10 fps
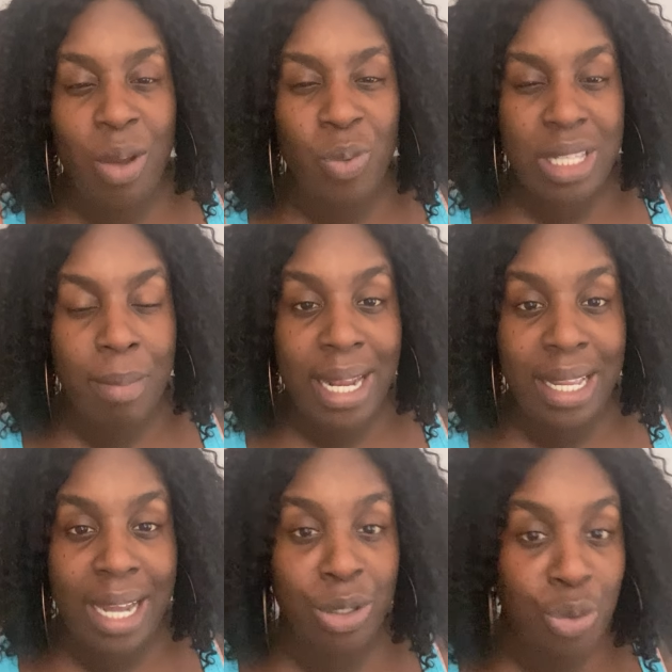when somebody
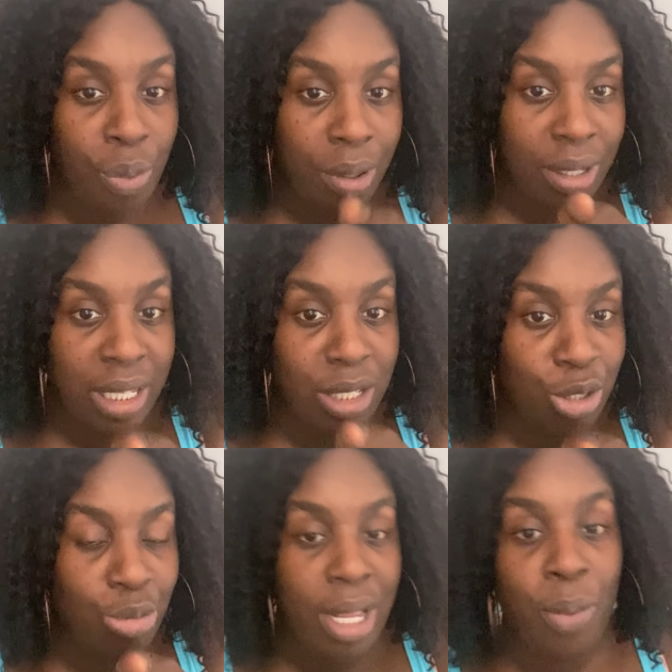got to do work
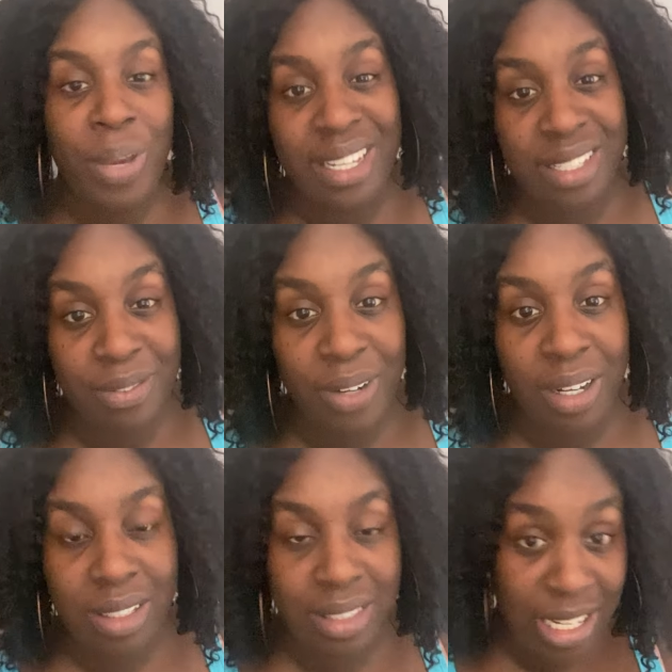against you, they weak as
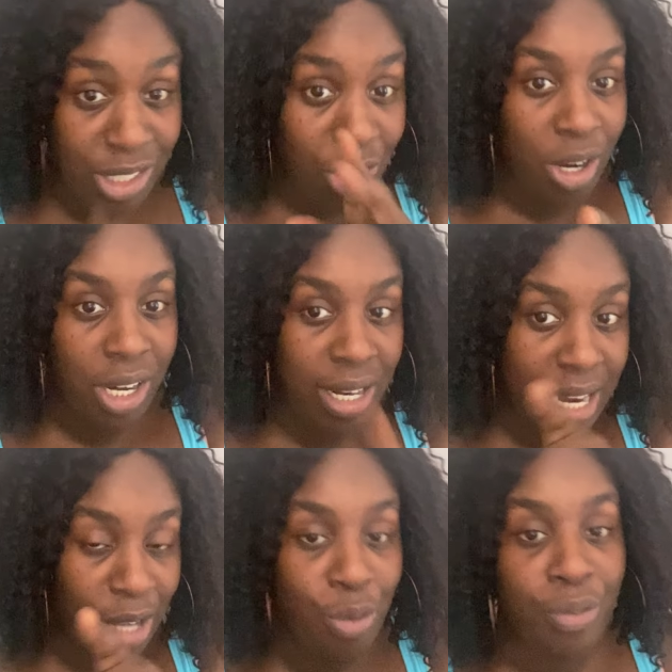fuck. They started it.
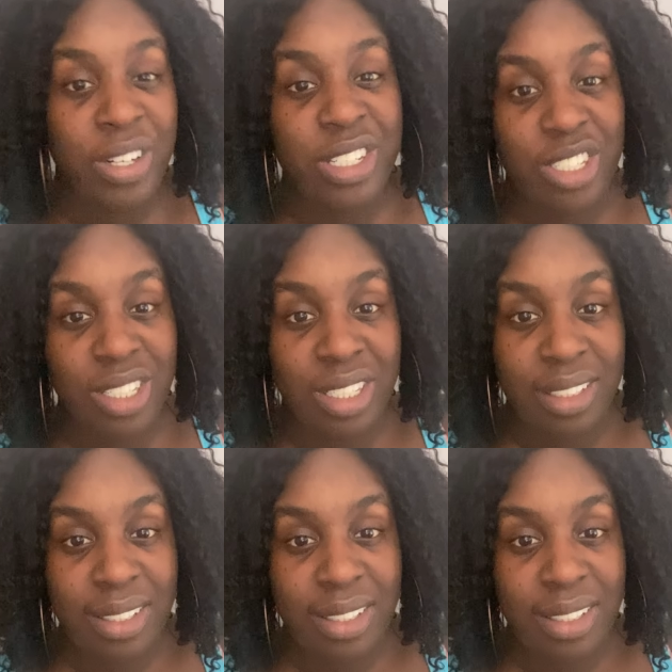Now you finish it.